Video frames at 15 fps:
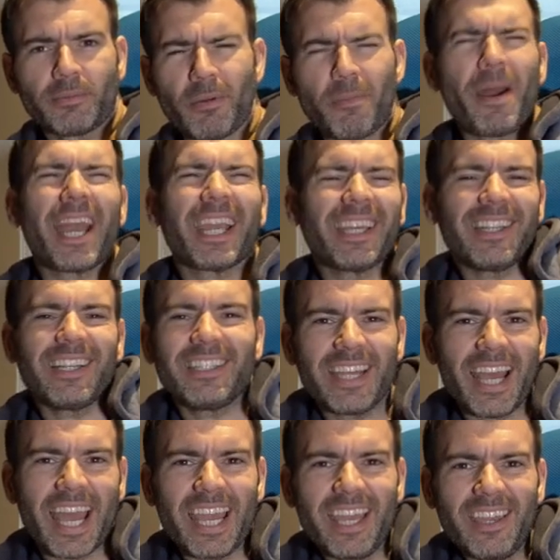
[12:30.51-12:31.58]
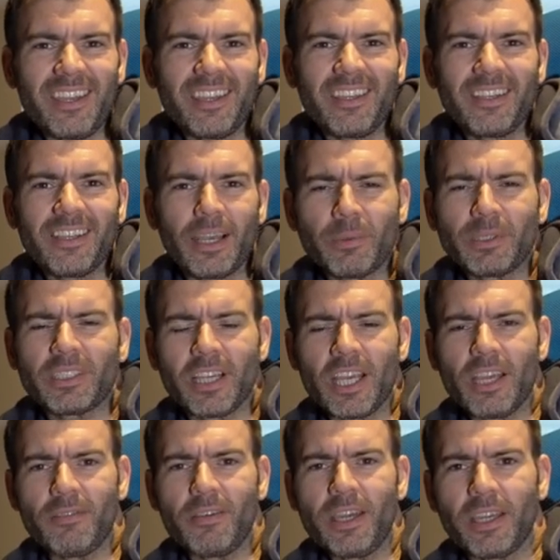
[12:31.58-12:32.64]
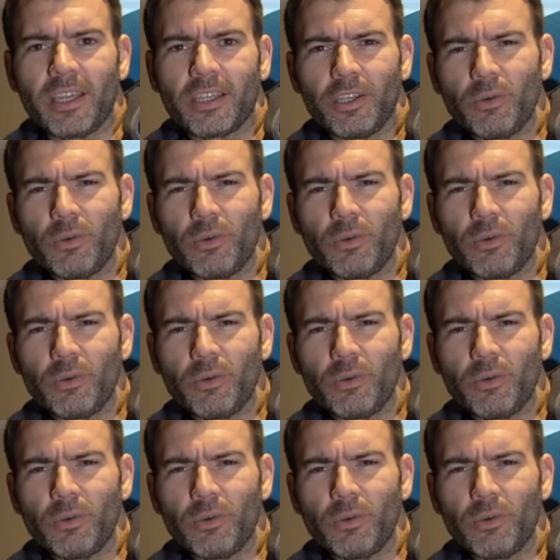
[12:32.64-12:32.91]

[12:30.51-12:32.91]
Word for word: But back in the day, it was TV.